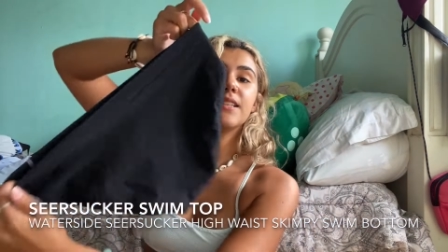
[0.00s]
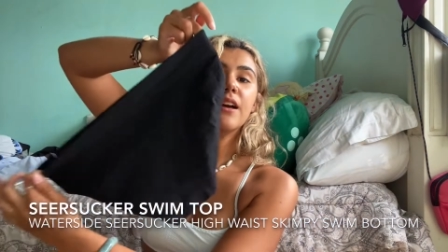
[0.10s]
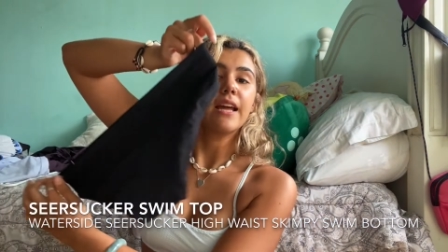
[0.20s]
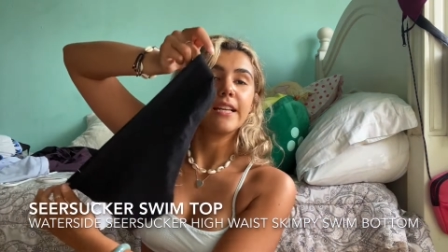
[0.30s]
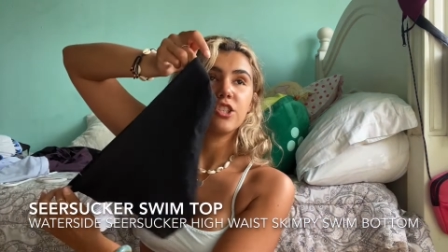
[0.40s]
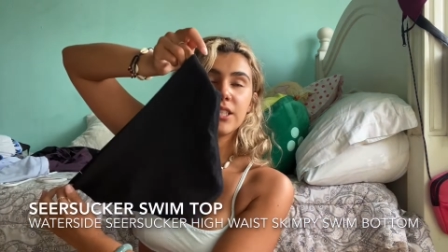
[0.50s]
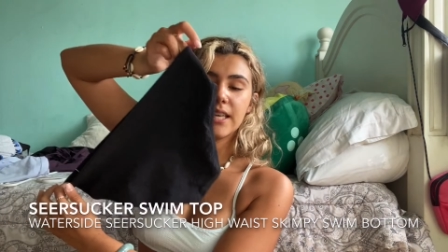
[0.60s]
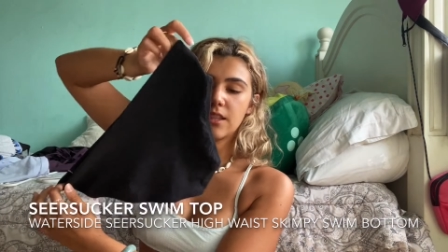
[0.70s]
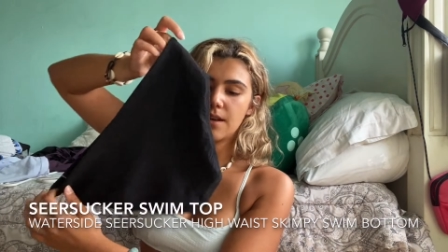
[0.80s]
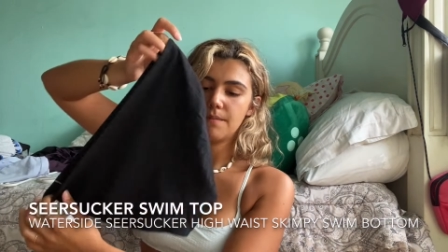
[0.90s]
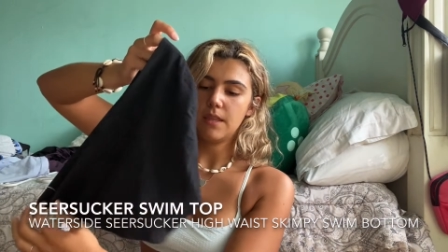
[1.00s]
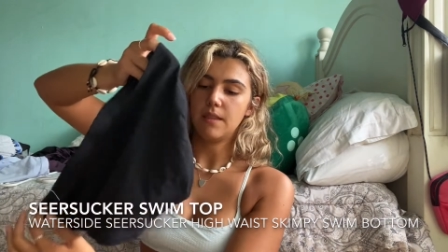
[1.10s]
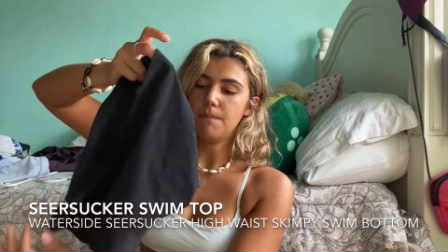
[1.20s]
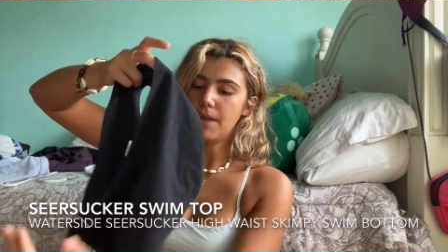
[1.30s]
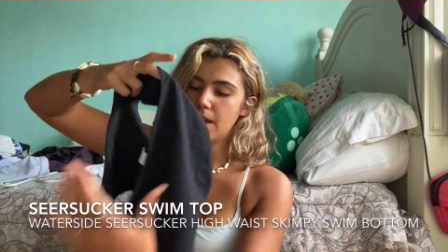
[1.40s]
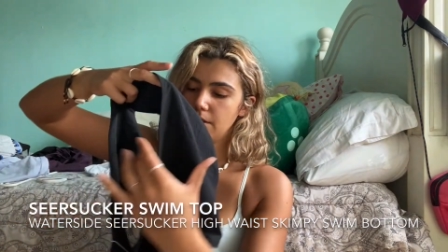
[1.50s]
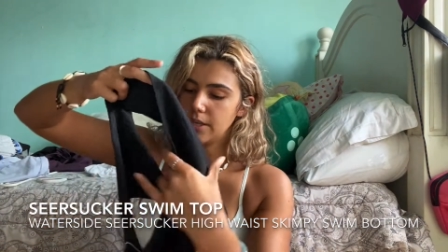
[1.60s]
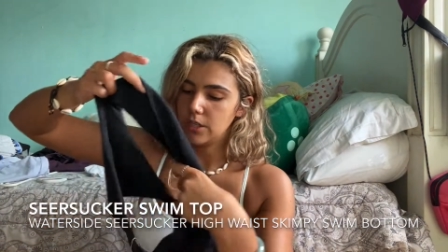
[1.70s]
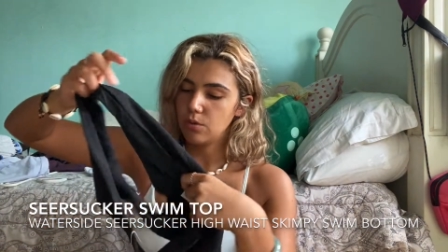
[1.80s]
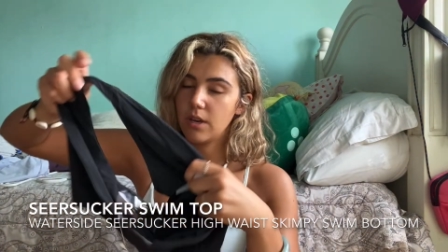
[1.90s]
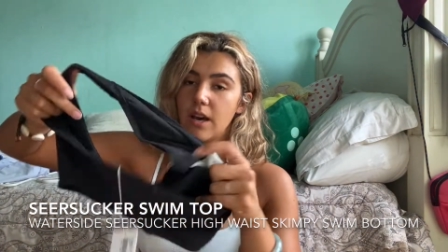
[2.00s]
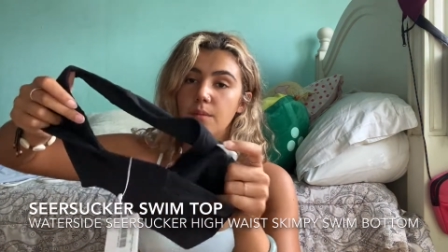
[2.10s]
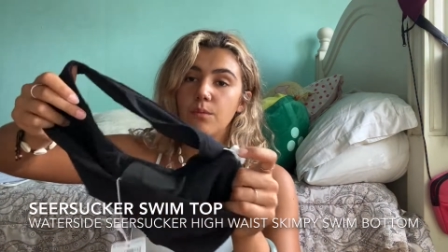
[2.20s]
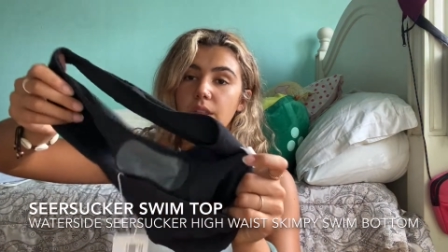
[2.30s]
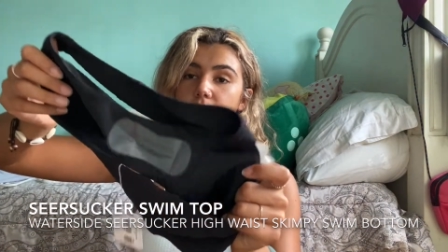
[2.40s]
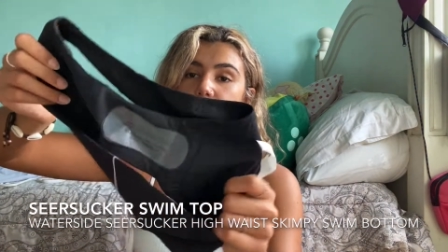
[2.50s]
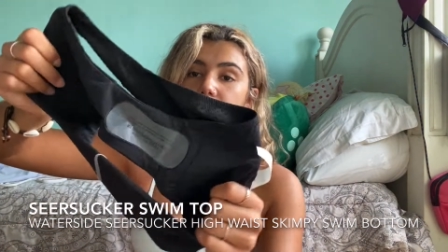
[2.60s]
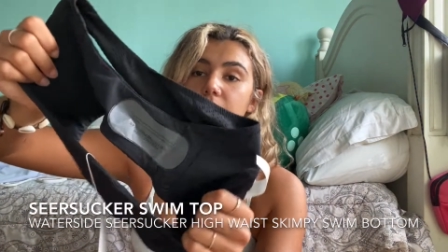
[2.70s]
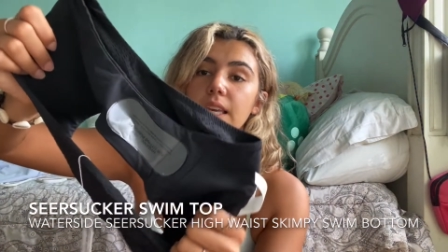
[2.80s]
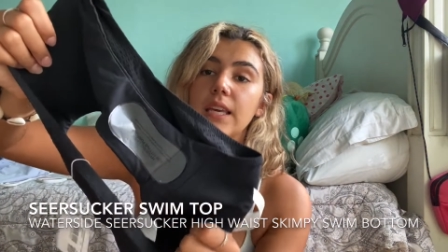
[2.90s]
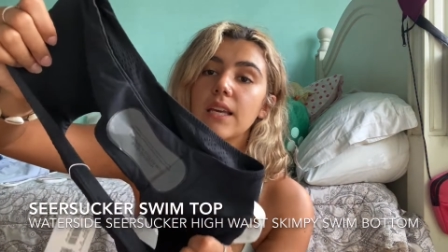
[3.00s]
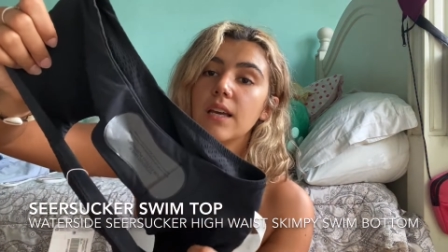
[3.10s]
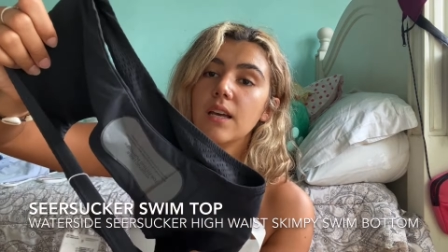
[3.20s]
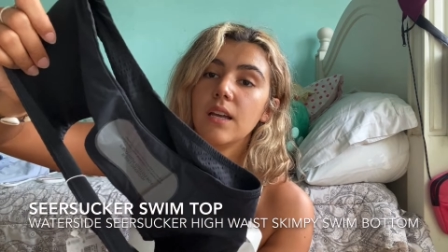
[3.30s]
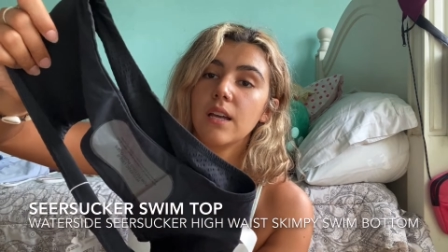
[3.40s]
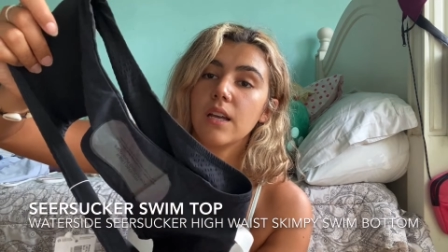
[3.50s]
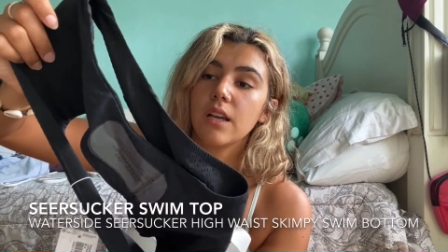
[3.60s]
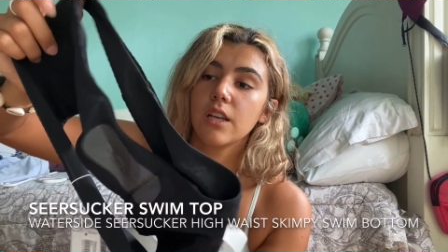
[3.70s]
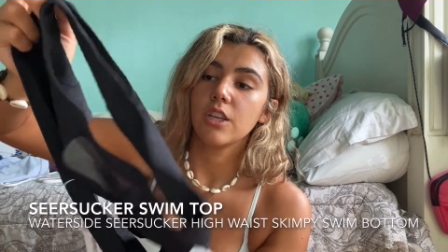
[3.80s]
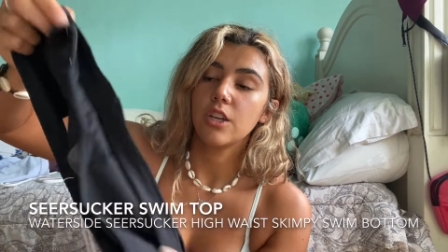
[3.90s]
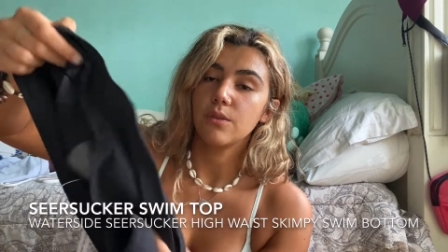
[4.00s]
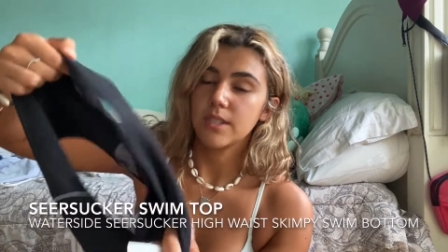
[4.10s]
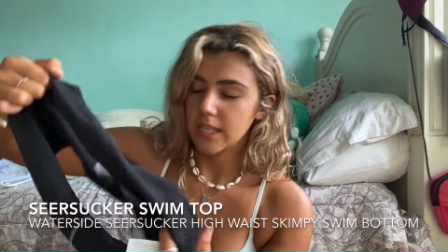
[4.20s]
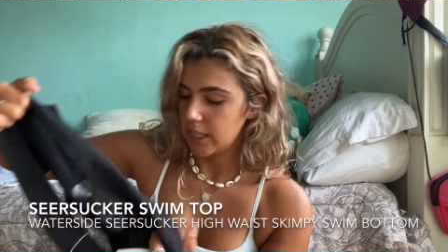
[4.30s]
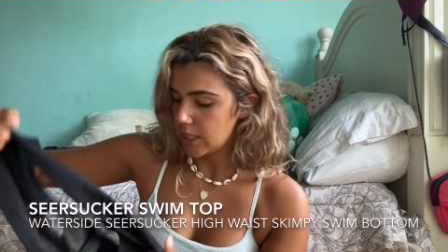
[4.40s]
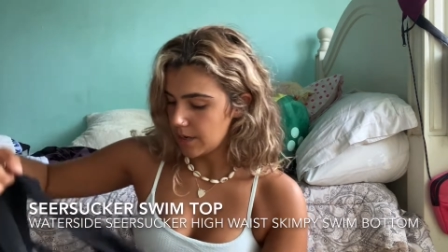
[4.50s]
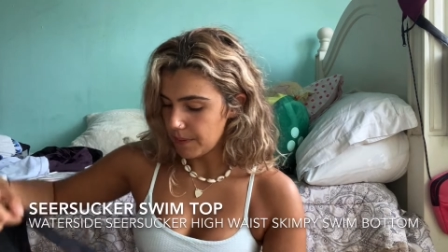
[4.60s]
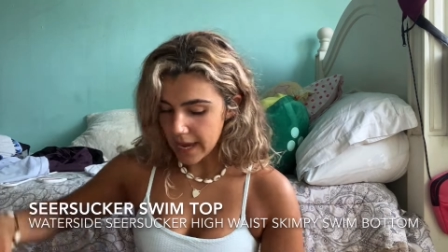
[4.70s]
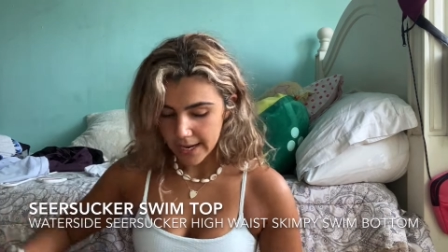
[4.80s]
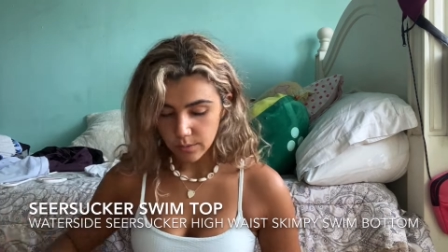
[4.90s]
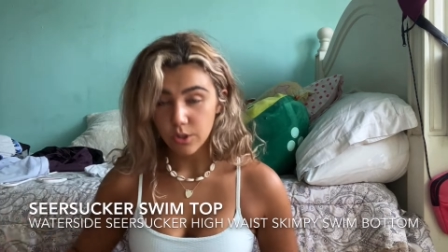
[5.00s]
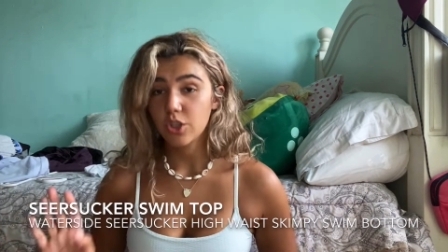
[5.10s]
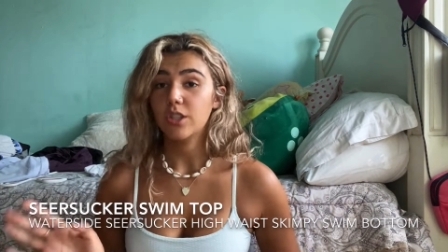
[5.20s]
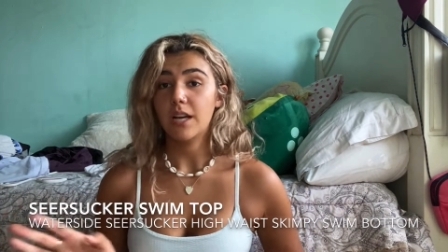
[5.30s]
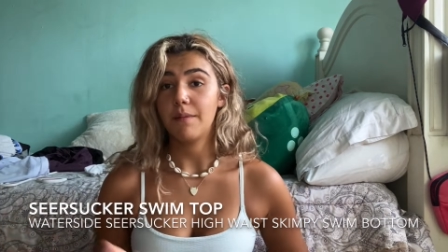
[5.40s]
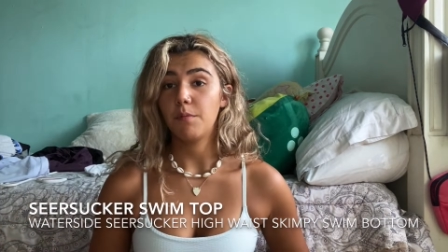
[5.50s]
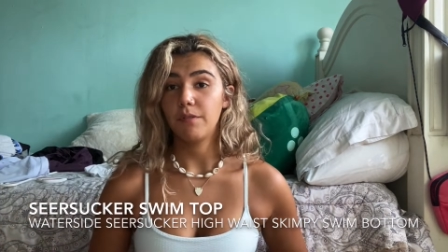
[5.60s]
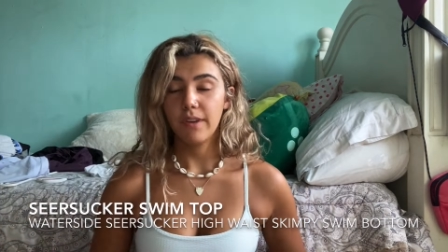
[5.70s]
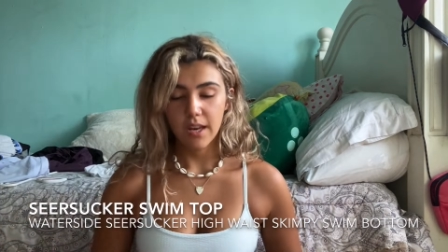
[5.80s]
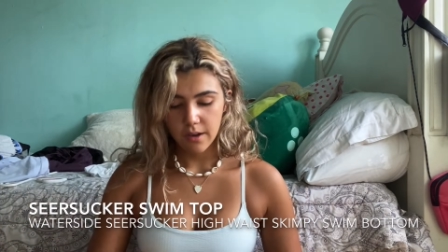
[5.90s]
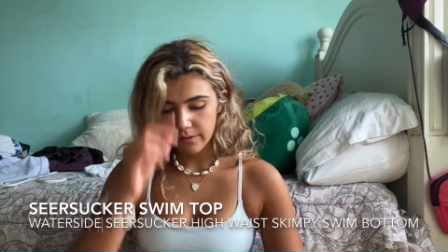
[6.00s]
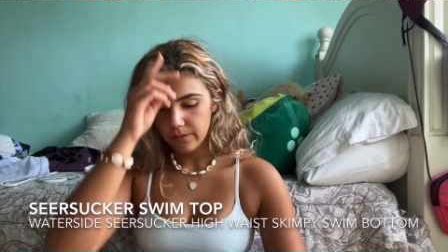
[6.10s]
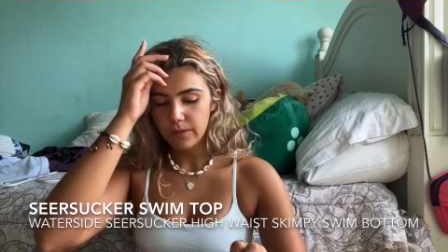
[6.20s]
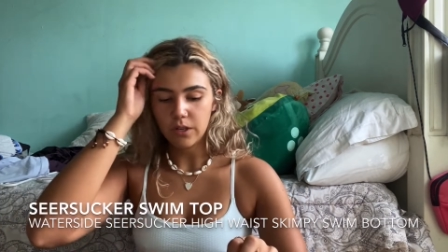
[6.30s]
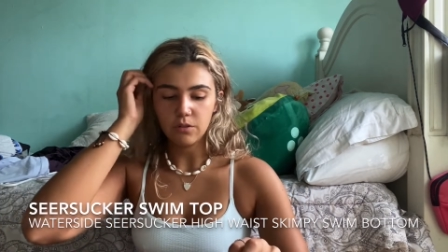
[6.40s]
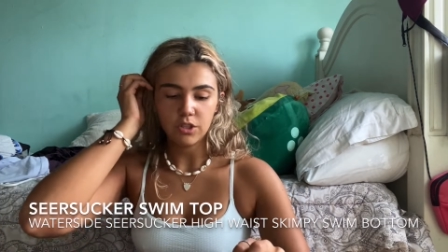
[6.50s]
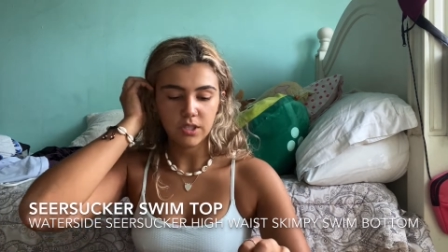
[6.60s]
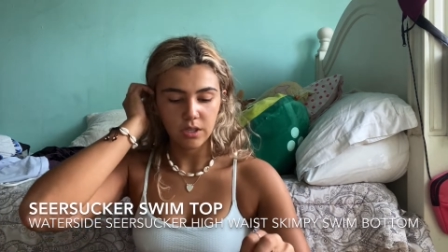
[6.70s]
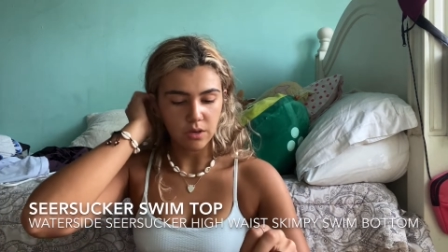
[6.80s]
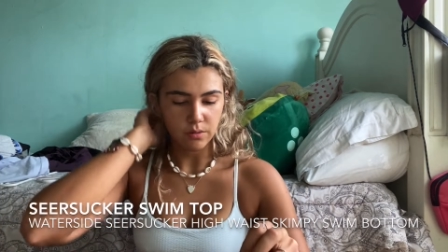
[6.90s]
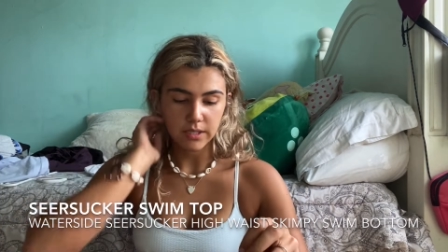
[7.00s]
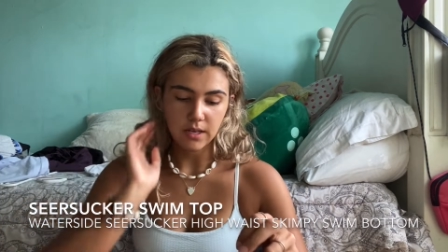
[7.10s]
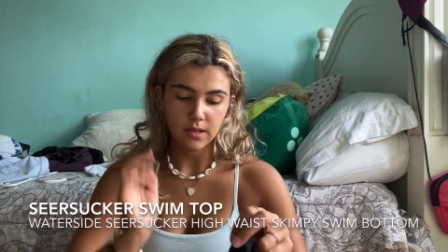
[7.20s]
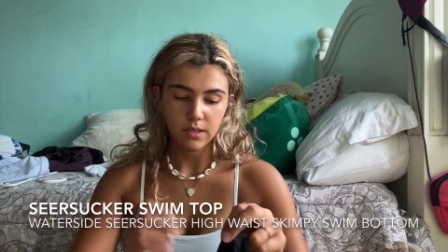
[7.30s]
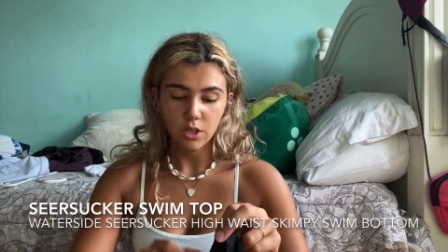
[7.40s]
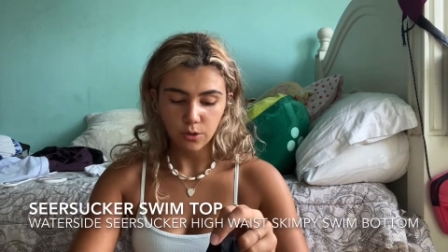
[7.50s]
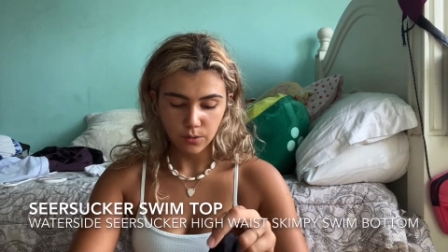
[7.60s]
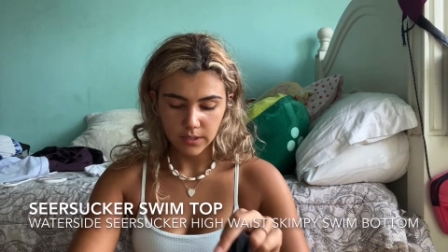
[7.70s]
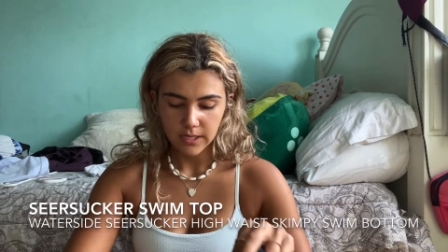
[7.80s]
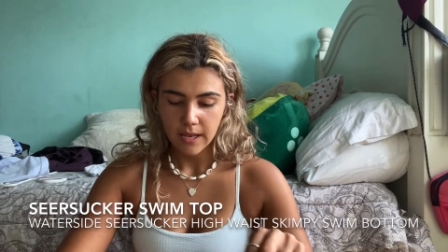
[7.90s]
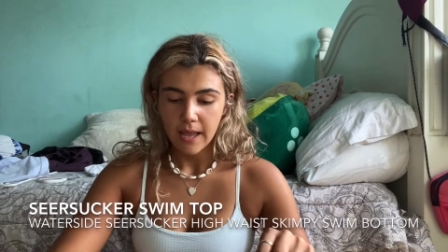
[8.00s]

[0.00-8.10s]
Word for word: on. I just got them in the mail. They do come with the, you know, sanitary pad, which I'm a big fan of, you know, just so you know it's not used.